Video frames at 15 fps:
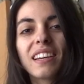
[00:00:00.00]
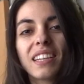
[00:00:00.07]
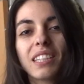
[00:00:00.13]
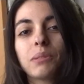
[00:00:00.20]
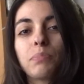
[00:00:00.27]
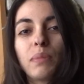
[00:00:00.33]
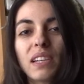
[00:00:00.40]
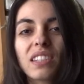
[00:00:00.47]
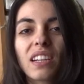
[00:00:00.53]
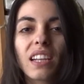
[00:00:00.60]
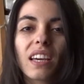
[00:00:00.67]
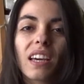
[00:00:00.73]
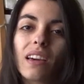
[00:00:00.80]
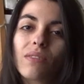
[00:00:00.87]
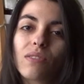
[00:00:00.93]

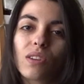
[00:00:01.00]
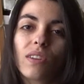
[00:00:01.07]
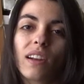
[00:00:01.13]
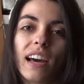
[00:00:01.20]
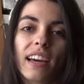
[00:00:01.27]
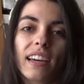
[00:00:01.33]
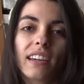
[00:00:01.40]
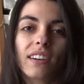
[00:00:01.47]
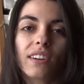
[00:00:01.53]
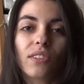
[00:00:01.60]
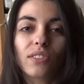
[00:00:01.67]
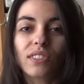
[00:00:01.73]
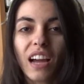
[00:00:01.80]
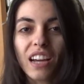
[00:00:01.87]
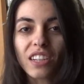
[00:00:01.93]
especially if you like
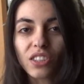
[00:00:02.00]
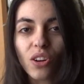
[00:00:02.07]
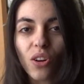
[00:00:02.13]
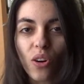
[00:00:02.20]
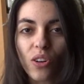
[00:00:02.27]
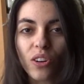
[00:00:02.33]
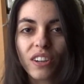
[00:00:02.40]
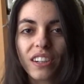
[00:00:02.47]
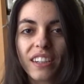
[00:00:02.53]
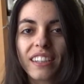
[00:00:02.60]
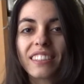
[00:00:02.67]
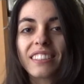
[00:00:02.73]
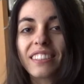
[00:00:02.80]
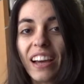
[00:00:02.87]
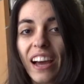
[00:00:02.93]
cottagecore
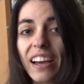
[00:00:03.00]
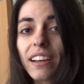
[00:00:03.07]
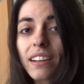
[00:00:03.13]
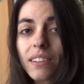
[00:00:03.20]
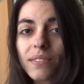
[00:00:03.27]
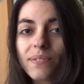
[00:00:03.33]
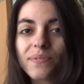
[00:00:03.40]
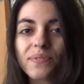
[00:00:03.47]
style.